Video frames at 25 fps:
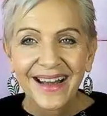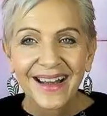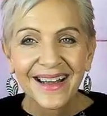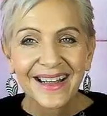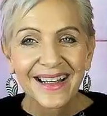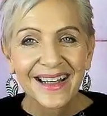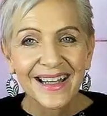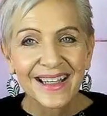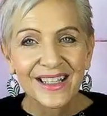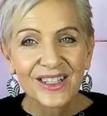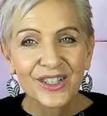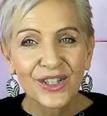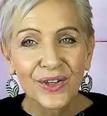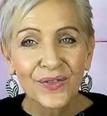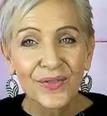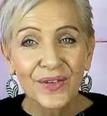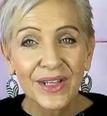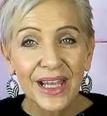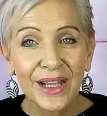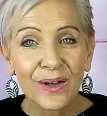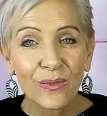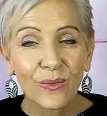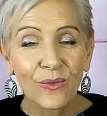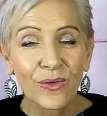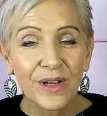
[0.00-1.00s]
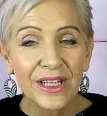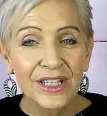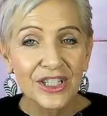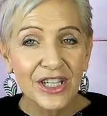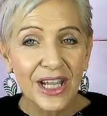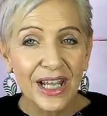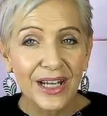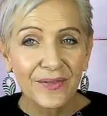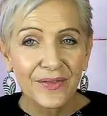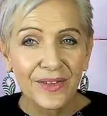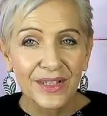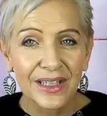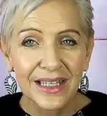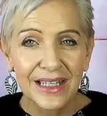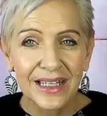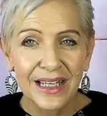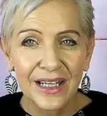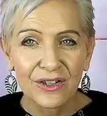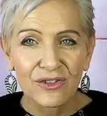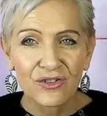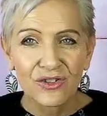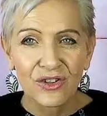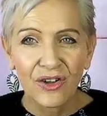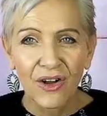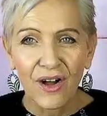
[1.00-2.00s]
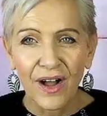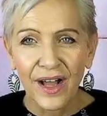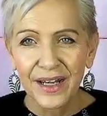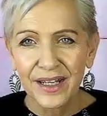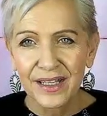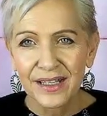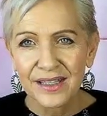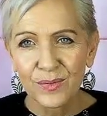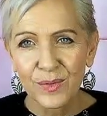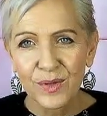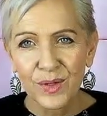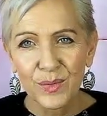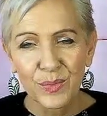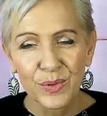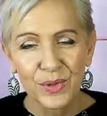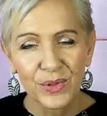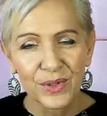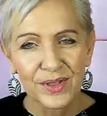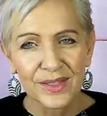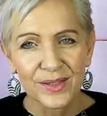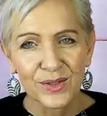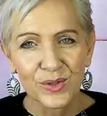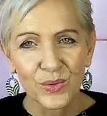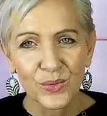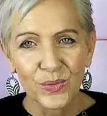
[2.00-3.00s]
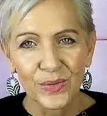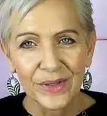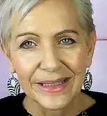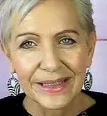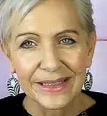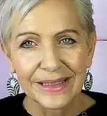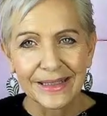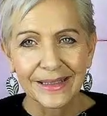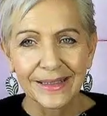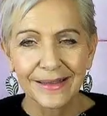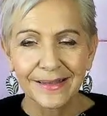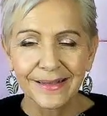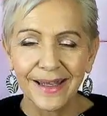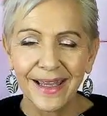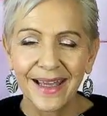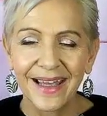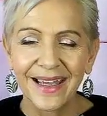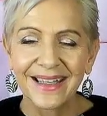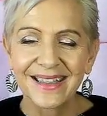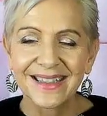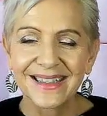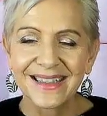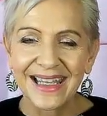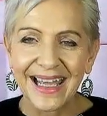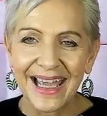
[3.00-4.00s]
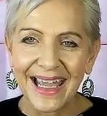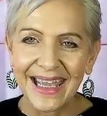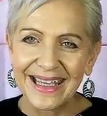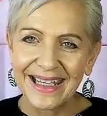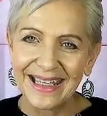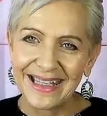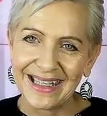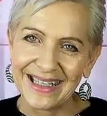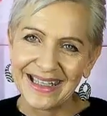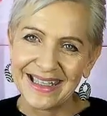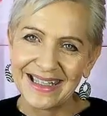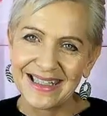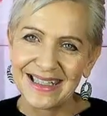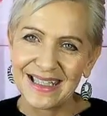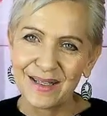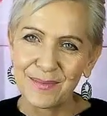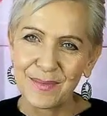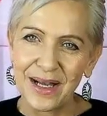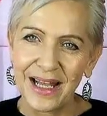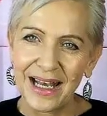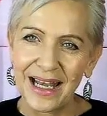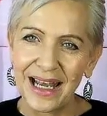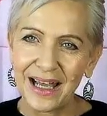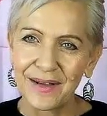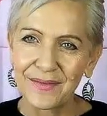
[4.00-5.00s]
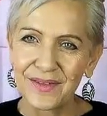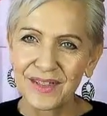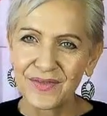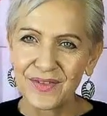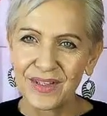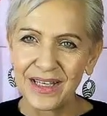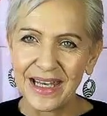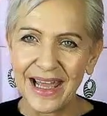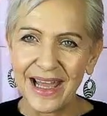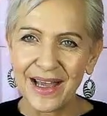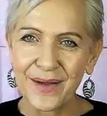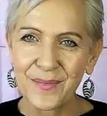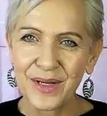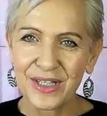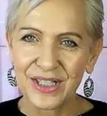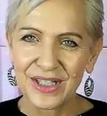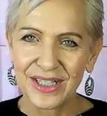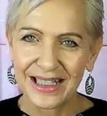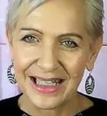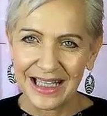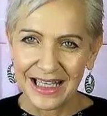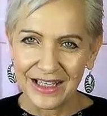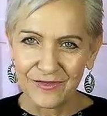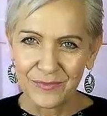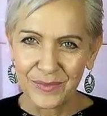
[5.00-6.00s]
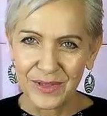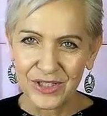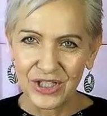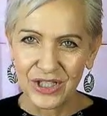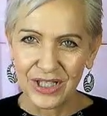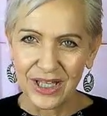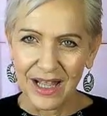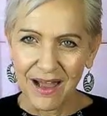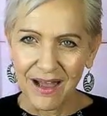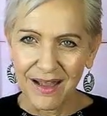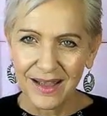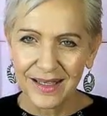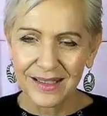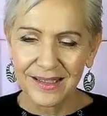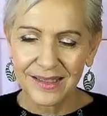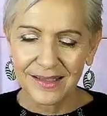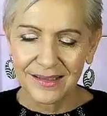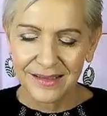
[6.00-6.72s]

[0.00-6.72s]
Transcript: And don't forget, reach out if you need extra guidance with a personal reading. And take it easy, my loves, for now. Much love, much light.